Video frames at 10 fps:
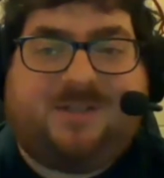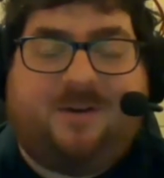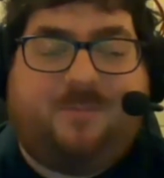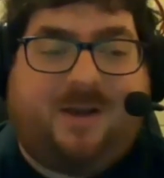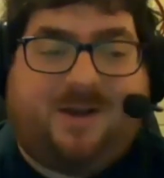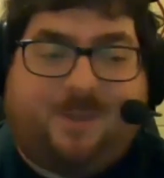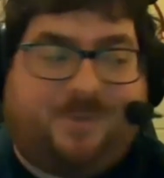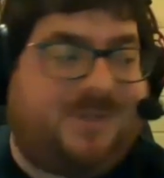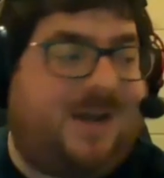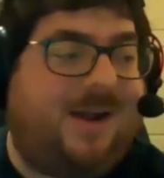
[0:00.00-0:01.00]
There have been a
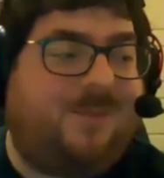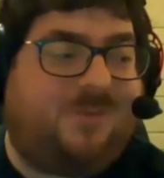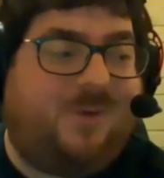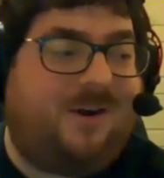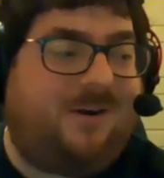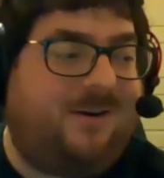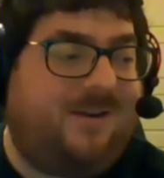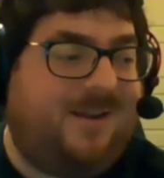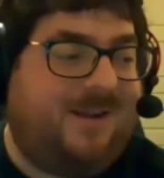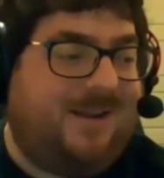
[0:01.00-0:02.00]
couple times where
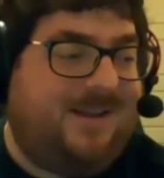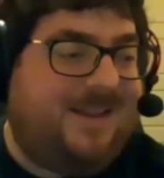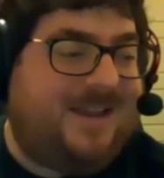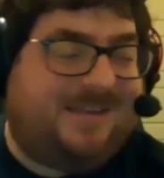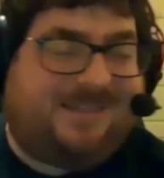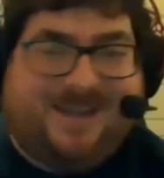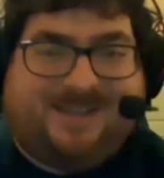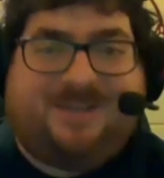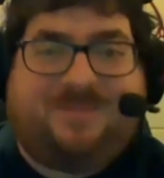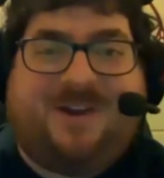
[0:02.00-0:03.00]
he said
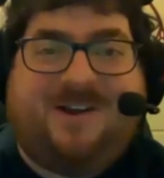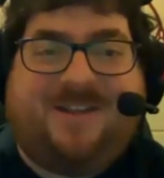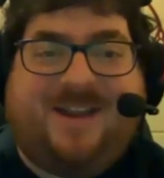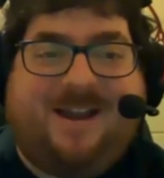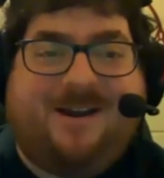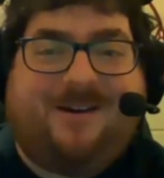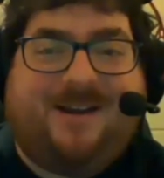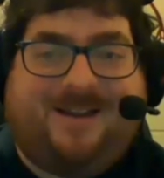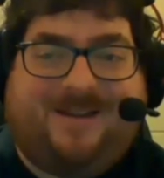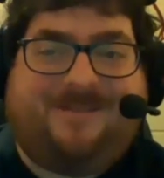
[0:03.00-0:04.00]
something on the air
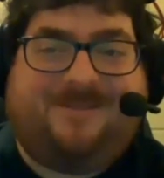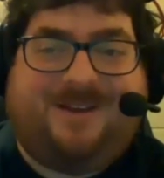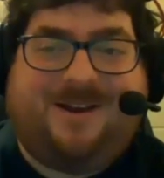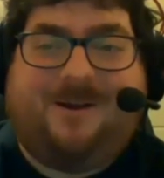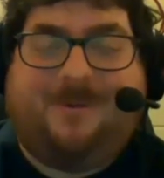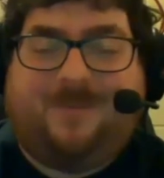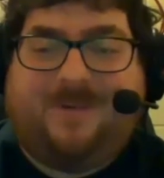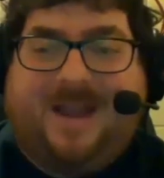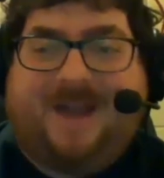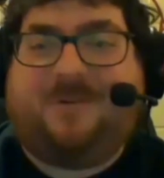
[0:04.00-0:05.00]
and,
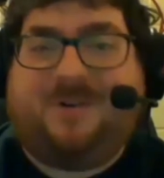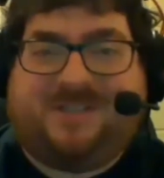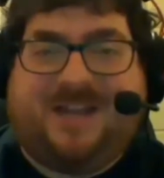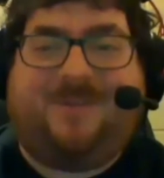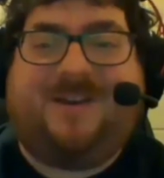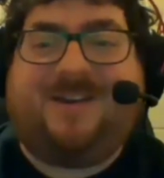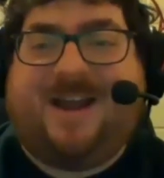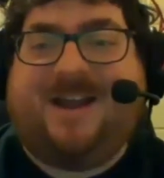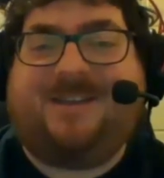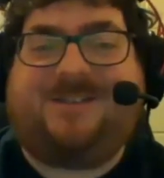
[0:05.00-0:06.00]
after a segment
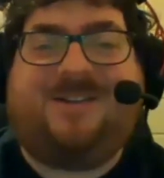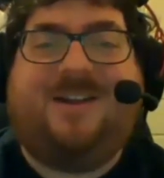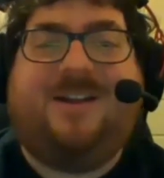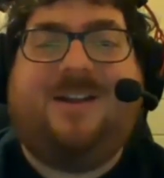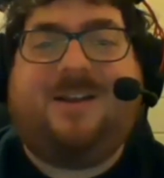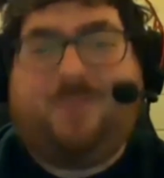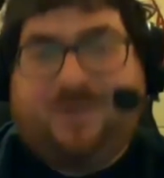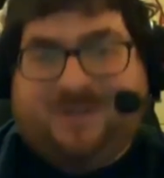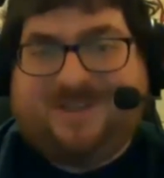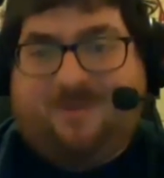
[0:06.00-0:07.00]
asked,
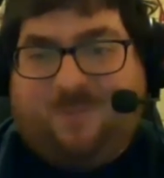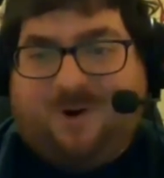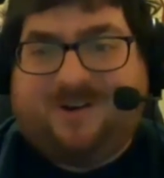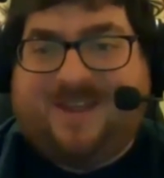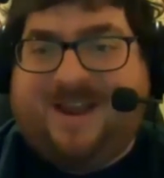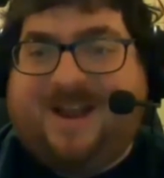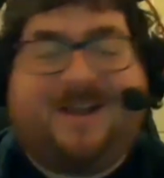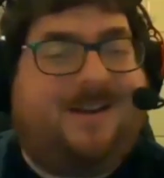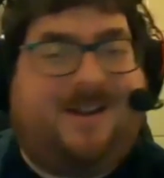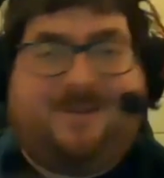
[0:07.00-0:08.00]
please don't mark
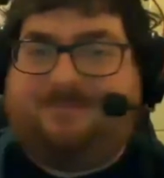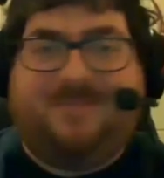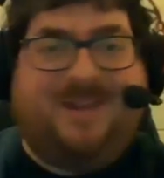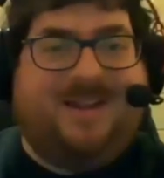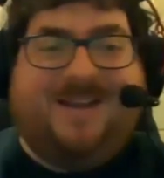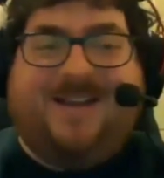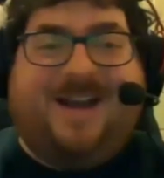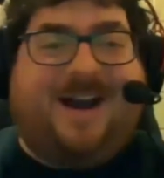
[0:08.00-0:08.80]
that.